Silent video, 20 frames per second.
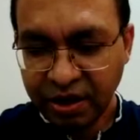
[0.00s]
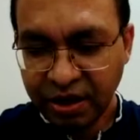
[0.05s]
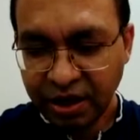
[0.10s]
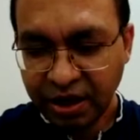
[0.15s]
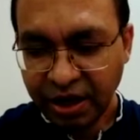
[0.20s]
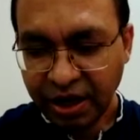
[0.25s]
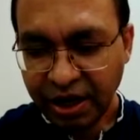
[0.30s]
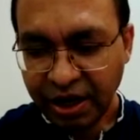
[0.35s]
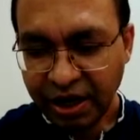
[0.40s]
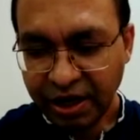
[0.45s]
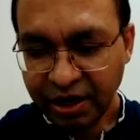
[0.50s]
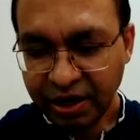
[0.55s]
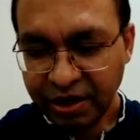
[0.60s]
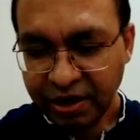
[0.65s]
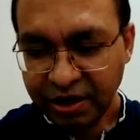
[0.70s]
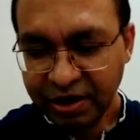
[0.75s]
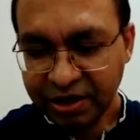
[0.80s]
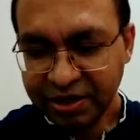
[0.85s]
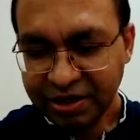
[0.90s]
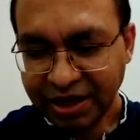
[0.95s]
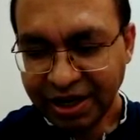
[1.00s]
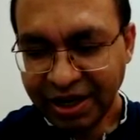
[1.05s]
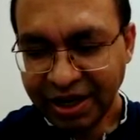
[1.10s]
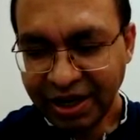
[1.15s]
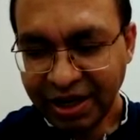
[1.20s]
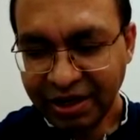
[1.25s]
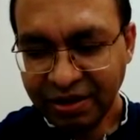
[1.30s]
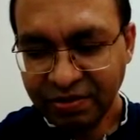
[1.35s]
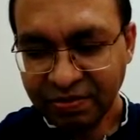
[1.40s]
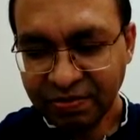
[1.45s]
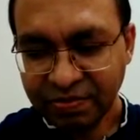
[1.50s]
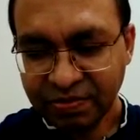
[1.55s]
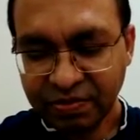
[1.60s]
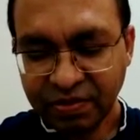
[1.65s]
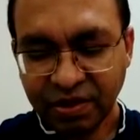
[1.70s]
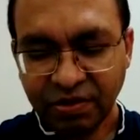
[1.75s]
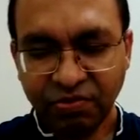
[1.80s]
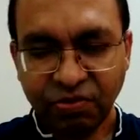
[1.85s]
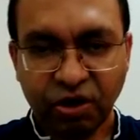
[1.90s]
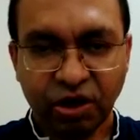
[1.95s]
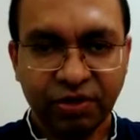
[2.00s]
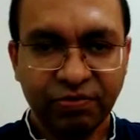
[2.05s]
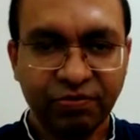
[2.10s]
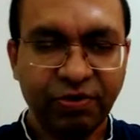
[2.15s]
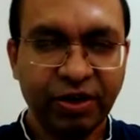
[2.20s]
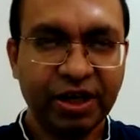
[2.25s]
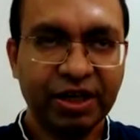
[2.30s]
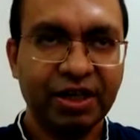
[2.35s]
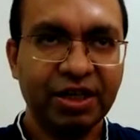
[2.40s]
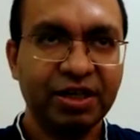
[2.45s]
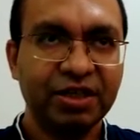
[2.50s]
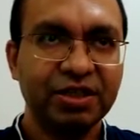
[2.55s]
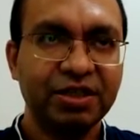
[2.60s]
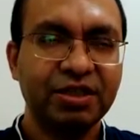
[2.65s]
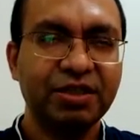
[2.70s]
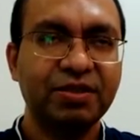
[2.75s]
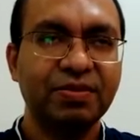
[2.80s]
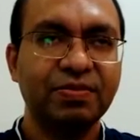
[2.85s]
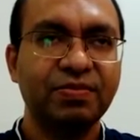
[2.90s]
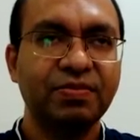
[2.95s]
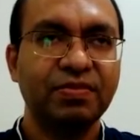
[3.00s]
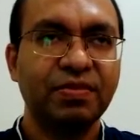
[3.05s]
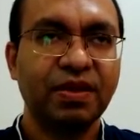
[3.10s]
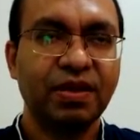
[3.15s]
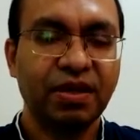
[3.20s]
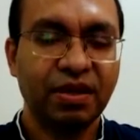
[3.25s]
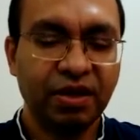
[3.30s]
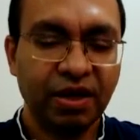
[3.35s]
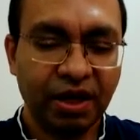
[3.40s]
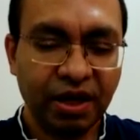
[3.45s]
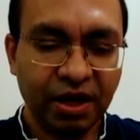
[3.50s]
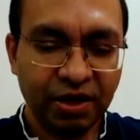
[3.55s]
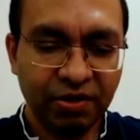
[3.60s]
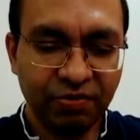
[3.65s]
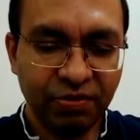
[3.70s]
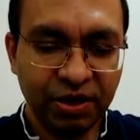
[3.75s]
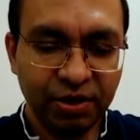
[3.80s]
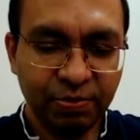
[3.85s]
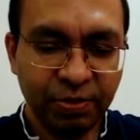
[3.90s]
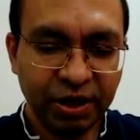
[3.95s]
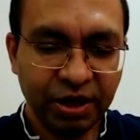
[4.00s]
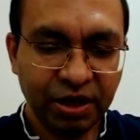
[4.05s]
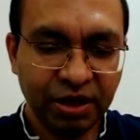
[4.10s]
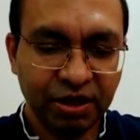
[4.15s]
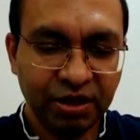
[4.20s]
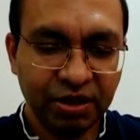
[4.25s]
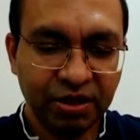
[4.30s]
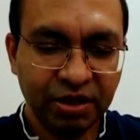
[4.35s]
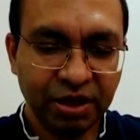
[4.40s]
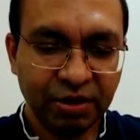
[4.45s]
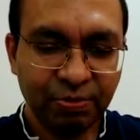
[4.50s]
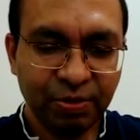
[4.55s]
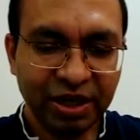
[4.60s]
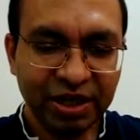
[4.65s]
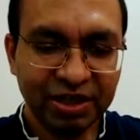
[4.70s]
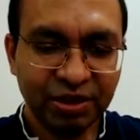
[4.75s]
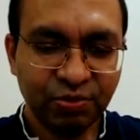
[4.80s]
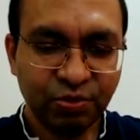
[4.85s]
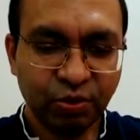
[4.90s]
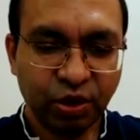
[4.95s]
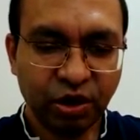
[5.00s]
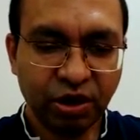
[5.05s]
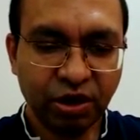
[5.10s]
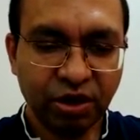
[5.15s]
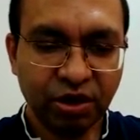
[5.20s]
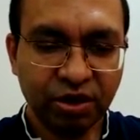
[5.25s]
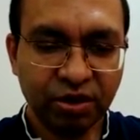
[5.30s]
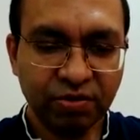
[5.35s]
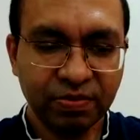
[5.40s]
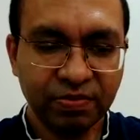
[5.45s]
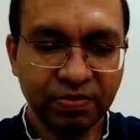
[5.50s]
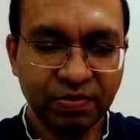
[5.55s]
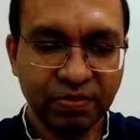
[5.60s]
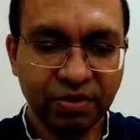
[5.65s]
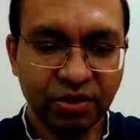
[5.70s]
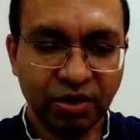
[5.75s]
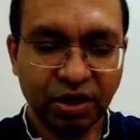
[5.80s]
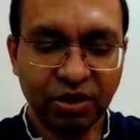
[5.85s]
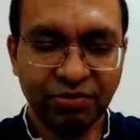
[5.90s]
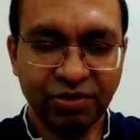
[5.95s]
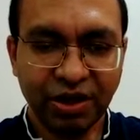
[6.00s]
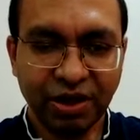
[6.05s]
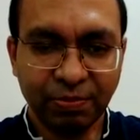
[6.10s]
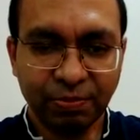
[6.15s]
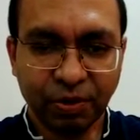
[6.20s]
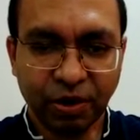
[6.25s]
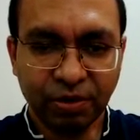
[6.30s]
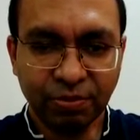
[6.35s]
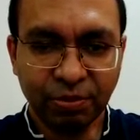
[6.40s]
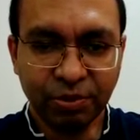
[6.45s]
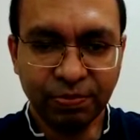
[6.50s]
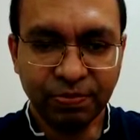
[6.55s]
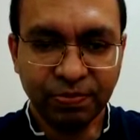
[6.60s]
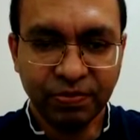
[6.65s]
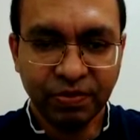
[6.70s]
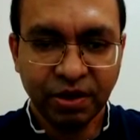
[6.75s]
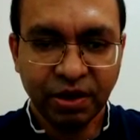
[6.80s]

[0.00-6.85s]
And deciding what factors will be the best for solving a problem.